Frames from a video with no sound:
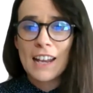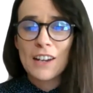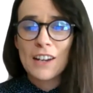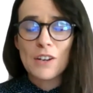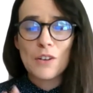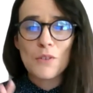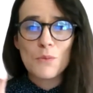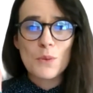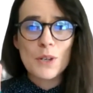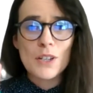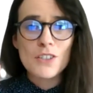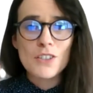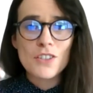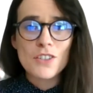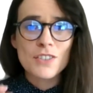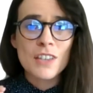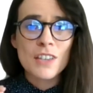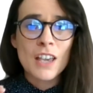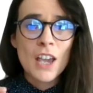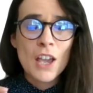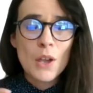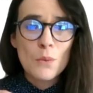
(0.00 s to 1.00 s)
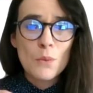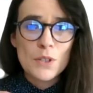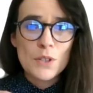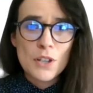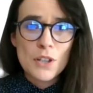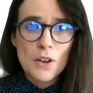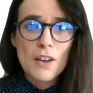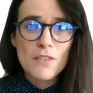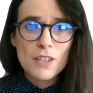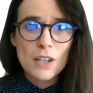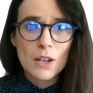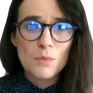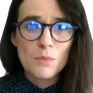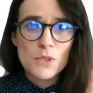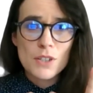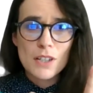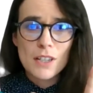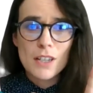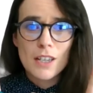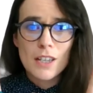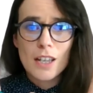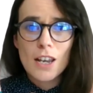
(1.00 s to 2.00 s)
and we don't have time
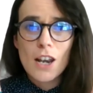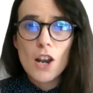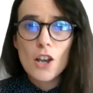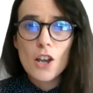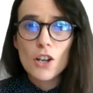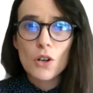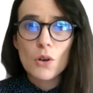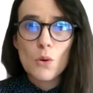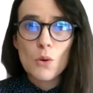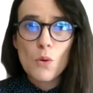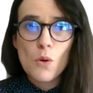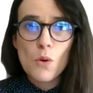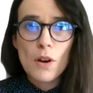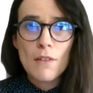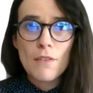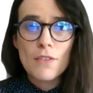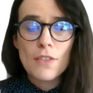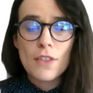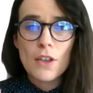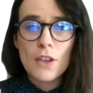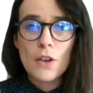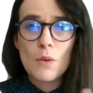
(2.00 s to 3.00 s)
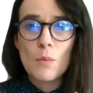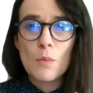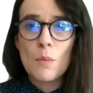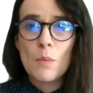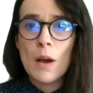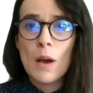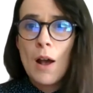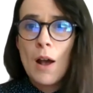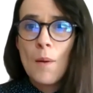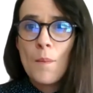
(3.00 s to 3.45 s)
to look at all of them.